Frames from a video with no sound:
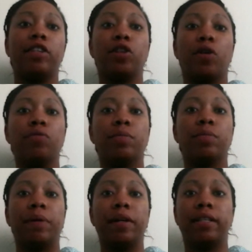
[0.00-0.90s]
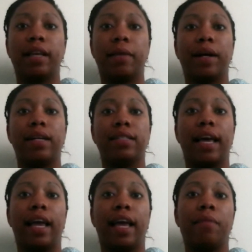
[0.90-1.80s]
has shown spirit that because I
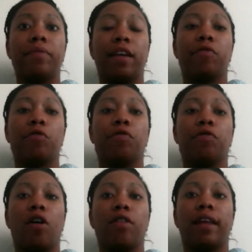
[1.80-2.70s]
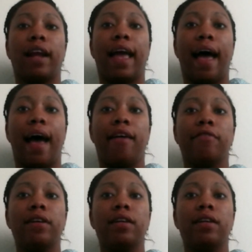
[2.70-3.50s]
am thankful for all that I have,